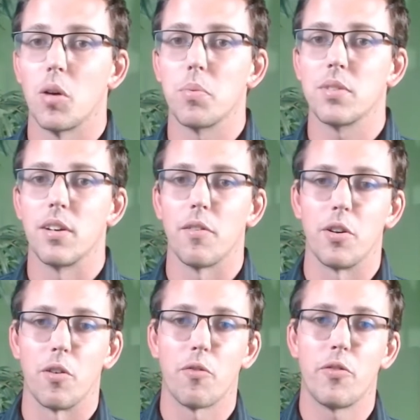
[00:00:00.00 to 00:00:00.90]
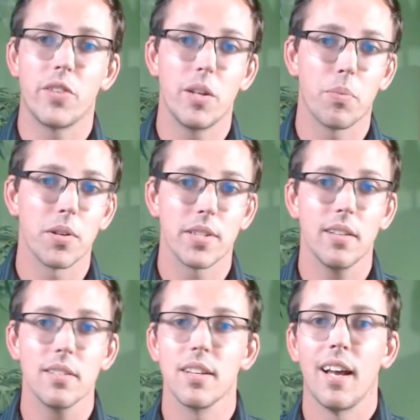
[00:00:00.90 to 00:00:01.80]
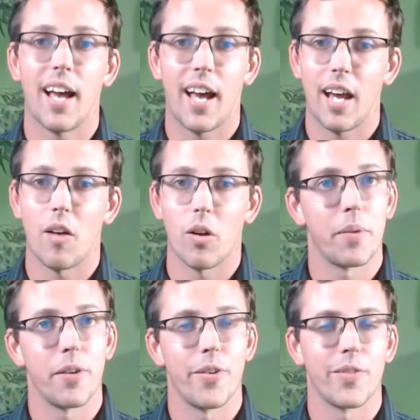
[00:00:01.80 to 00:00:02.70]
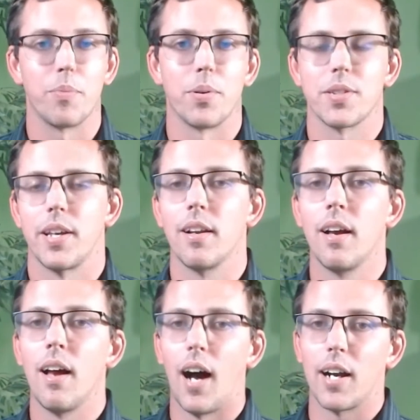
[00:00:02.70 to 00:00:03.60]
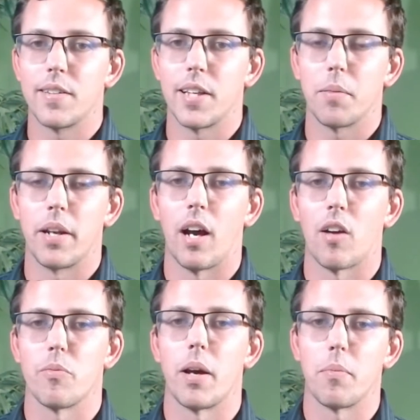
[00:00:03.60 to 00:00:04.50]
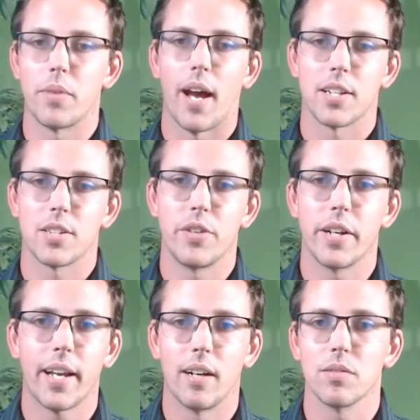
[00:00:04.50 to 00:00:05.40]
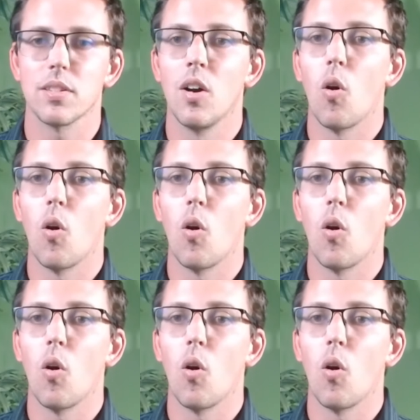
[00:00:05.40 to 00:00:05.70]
up to 50%, I want to pay 50%, I'm going to take money out of my tax-free account,